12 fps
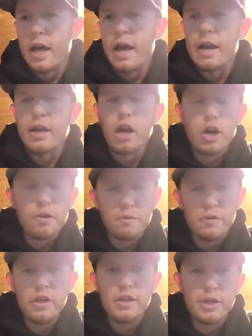I
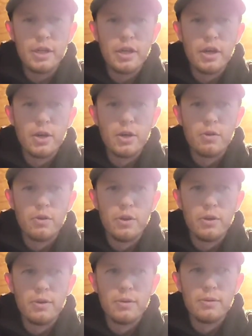caught fish in
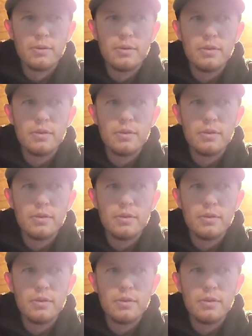Guntersville.